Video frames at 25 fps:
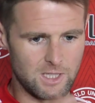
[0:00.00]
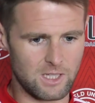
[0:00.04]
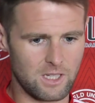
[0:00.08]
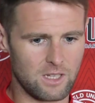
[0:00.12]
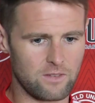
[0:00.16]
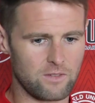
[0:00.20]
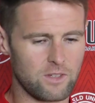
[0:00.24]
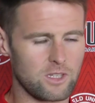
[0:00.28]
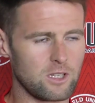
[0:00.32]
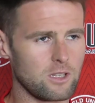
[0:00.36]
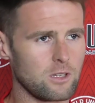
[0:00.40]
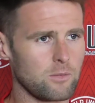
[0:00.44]

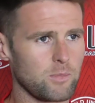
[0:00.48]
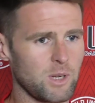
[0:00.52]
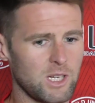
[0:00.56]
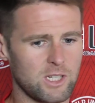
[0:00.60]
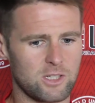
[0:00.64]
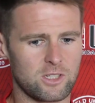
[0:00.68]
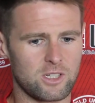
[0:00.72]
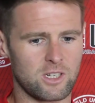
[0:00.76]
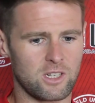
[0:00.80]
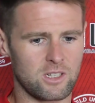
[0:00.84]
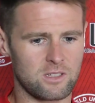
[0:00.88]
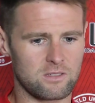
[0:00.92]
give it the
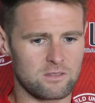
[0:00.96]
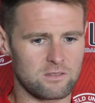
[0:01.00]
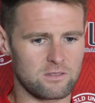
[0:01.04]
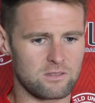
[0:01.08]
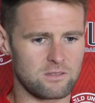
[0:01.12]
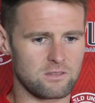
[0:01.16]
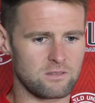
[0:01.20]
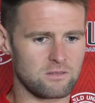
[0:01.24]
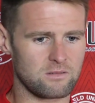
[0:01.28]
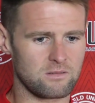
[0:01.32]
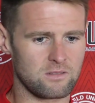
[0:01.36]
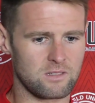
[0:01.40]
best shot.
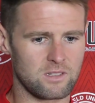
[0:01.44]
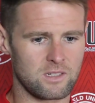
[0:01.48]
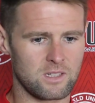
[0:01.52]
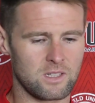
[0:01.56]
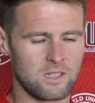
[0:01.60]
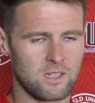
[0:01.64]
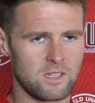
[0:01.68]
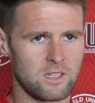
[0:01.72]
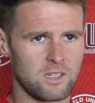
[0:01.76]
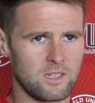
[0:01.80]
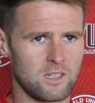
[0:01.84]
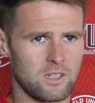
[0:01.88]
And
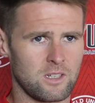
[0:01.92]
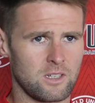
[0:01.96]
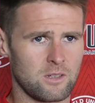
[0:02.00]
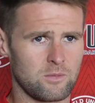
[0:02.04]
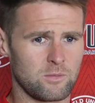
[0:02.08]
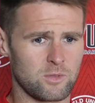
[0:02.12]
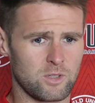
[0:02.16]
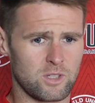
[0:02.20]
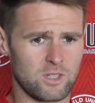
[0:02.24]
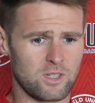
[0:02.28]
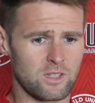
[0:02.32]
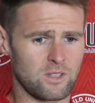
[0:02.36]

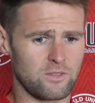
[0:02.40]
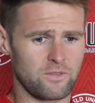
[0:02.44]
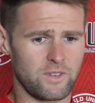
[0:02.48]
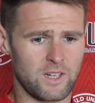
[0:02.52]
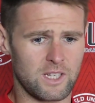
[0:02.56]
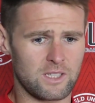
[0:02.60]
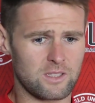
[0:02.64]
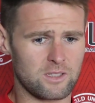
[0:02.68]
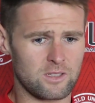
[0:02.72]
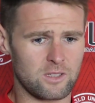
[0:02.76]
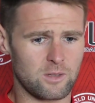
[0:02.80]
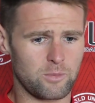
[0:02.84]
I'm sure the
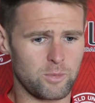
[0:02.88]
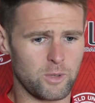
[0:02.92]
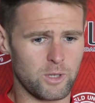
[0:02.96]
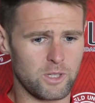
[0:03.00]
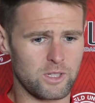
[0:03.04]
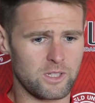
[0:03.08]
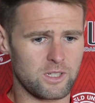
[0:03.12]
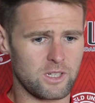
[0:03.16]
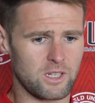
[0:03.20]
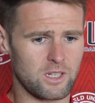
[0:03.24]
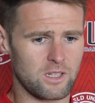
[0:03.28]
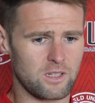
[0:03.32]
fans will
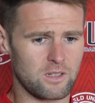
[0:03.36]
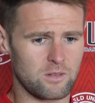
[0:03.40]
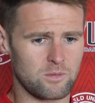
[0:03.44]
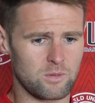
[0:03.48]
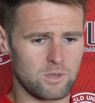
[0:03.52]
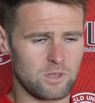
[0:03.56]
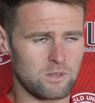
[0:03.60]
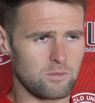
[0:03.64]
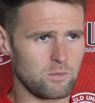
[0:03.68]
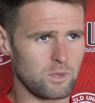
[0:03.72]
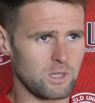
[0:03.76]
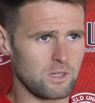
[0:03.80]
appreciate that
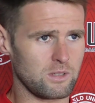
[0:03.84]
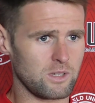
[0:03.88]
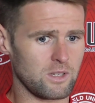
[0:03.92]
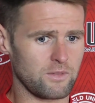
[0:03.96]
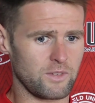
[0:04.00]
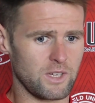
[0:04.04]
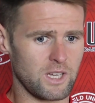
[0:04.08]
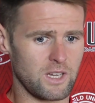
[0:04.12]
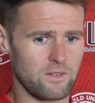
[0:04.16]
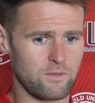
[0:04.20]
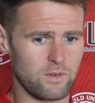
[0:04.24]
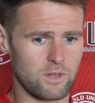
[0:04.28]
we'll
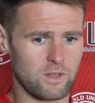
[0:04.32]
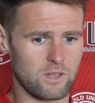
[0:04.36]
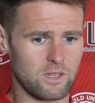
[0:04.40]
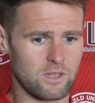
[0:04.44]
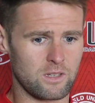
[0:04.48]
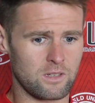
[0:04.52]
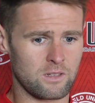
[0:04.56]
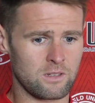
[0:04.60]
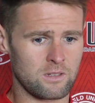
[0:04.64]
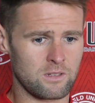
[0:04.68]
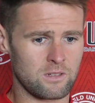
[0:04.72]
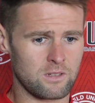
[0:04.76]
give it
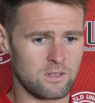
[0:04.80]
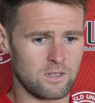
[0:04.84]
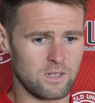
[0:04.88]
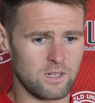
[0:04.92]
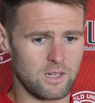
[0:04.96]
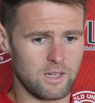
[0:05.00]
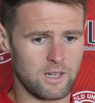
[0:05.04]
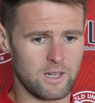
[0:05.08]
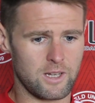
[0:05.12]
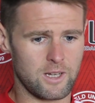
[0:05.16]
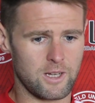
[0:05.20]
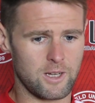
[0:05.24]
everything.
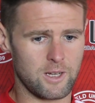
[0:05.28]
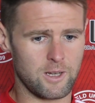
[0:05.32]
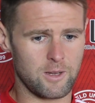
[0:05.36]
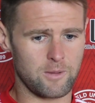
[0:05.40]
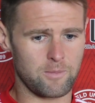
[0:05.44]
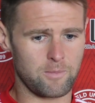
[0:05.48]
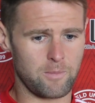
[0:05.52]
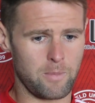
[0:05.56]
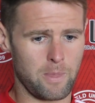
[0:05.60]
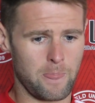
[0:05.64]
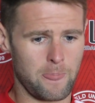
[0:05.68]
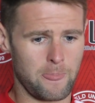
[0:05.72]

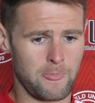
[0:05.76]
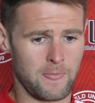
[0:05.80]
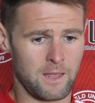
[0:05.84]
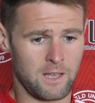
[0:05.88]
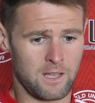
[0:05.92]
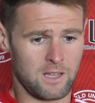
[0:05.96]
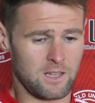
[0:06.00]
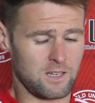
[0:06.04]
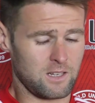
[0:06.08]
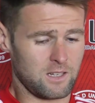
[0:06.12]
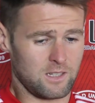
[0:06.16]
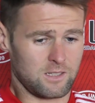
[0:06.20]

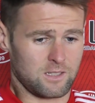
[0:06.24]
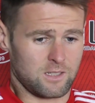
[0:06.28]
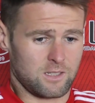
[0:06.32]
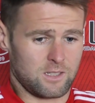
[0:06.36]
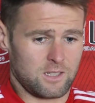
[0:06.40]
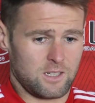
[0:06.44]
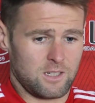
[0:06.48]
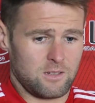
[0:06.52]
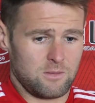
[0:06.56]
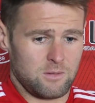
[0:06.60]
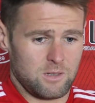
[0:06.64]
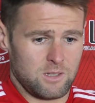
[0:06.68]
As I
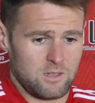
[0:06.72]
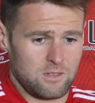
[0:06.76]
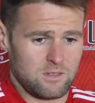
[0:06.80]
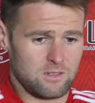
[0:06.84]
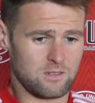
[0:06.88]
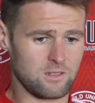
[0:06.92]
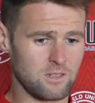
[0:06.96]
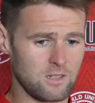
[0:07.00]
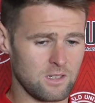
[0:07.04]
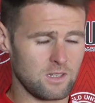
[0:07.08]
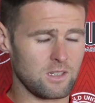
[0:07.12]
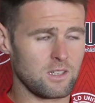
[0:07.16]
say,
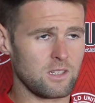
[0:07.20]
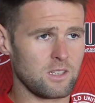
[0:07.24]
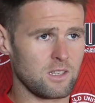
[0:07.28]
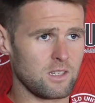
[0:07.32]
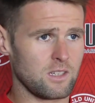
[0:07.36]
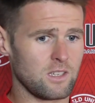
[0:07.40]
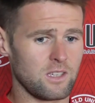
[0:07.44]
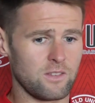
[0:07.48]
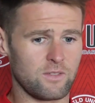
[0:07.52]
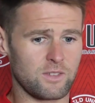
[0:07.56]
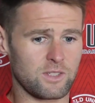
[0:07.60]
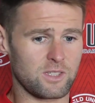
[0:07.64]

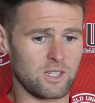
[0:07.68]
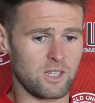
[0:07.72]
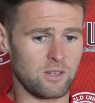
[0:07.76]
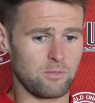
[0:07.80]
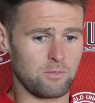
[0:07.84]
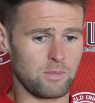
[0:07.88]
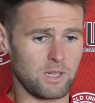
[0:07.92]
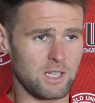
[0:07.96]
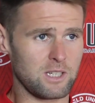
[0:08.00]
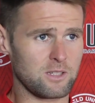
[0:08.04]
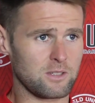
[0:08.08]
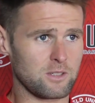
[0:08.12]
if a
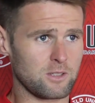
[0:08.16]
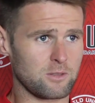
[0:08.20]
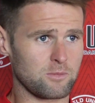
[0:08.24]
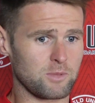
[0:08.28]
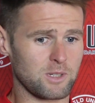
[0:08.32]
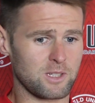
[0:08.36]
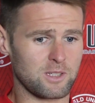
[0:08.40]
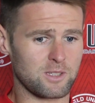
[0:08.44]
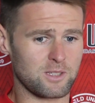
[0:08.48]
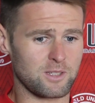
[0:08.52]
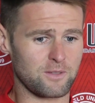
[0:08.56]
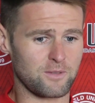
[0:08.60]
team beats us
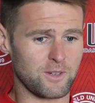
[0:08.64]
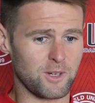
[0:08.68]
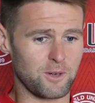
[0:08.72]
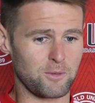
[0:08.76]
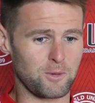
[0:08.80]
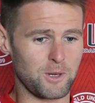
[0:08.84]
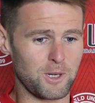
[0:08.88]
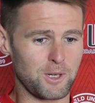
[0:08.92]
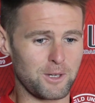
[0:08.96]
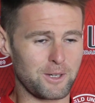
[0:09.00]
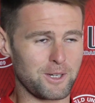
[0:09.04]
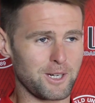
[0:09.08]
because they've
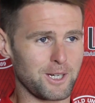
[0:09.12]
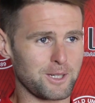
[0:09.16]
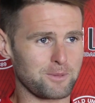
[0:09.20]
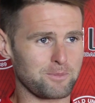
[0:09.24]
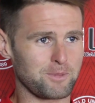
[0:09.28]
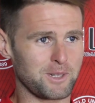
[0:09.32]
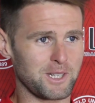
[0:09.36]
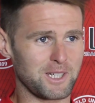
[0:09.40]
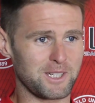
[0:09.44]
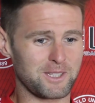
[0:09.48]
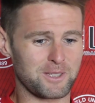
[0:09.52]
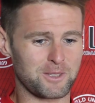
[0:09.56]
got world-class
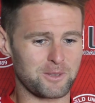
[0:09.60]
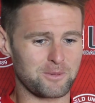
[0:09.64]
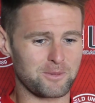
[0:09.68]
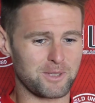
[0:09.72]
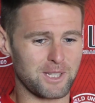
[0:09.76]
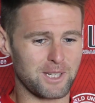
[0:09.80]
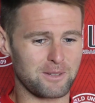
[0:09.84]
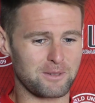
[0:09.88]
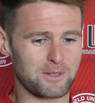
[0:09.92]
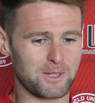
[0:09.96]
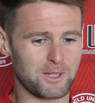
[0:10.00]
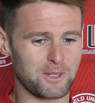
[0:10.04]
players,
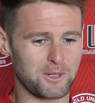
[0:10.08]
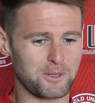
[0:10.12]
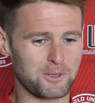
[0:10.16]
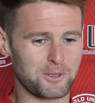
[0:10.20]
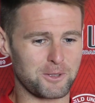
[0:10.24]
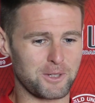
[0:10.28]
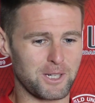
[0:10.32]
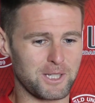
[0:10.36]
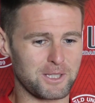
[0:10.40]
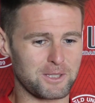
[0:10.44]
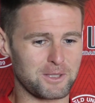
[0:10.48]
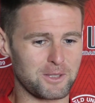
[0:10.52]
sometimes you've got to
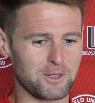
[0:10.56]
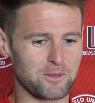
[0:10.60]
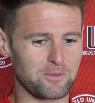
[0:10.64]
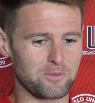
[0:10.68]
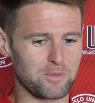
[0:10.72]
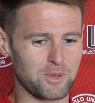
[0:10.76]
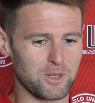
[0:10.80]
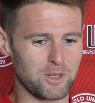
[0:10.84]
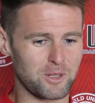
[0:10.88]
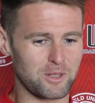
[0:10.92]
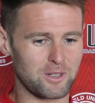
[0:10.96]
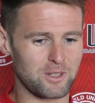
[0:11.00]
hold your hands
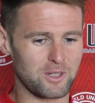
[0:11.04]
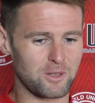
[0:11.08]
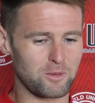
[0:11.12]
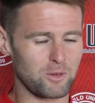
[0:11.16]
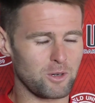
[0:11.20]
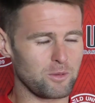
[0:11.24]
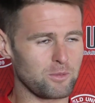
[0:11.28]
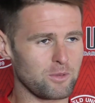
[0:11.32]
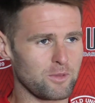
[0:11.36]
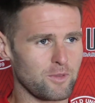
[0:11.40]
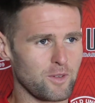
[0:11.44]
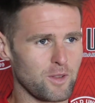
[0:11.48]
up, but it
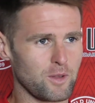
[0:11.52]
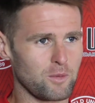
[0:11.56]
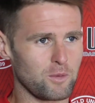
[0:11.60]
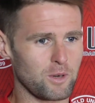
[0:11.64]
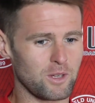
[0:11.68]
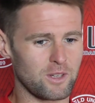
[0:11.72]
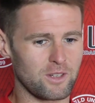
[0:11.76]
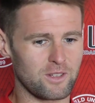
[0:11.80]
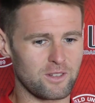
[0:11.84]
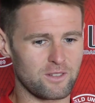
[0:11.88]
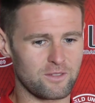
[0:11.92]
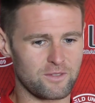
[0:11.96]
won't be for the
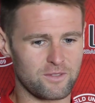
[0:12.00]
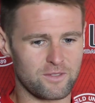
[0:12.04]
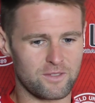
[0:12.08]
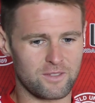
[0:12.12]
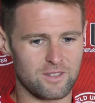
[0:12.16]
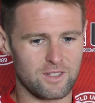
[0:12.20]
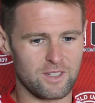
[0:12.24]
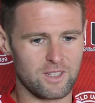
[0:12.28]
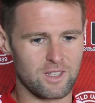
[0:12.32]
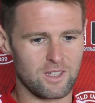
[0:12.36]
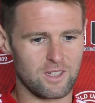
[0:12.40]
want of